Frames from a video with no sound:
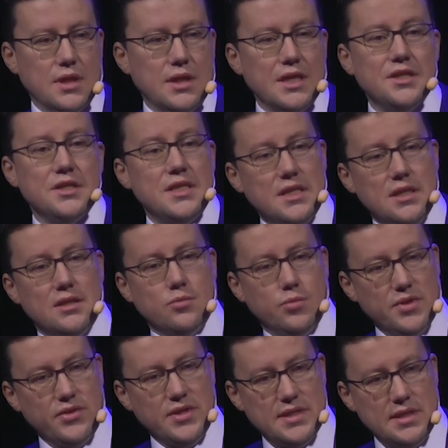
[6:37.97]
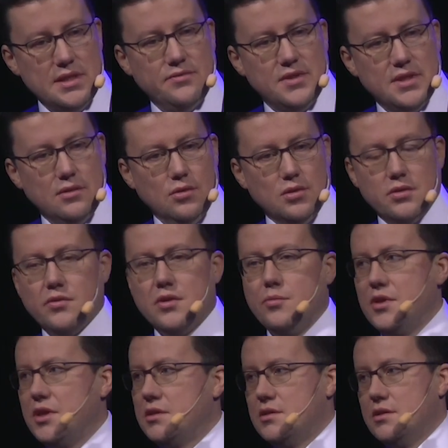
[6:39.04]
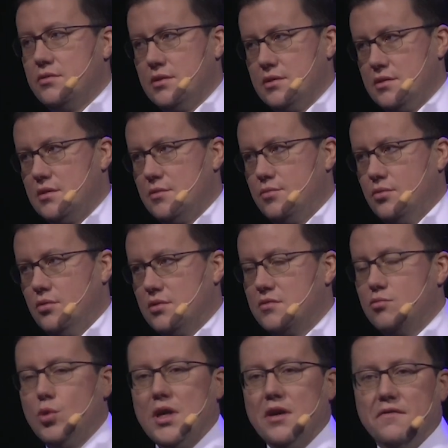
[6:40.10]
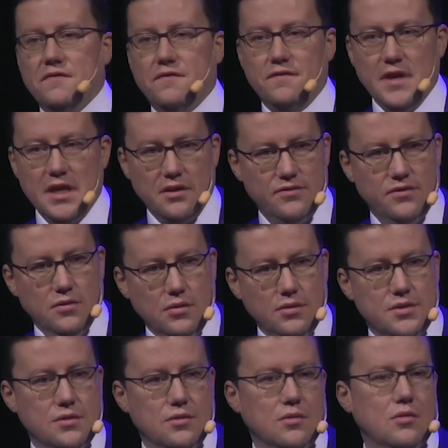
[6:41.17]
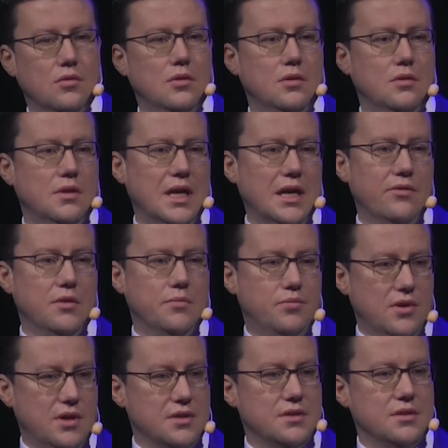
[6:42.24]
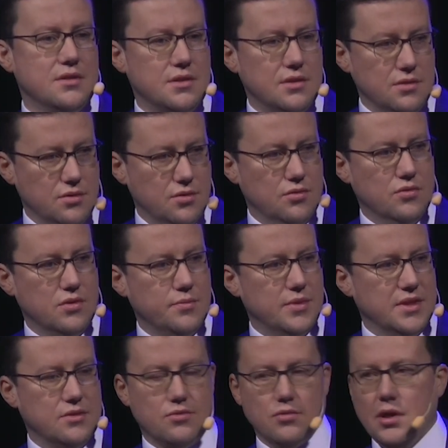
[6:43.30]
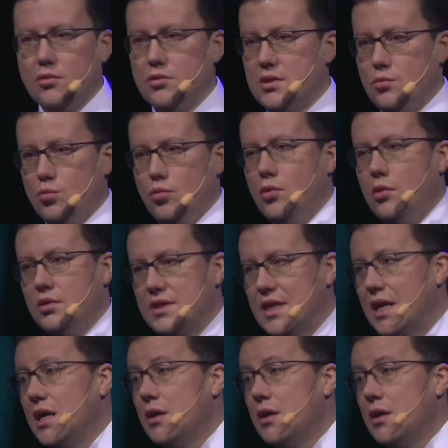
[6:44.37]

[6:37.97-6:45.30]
Indeed, we received a lot of humanitarian support. We are thankful to all our partners in Europe and throughout the world.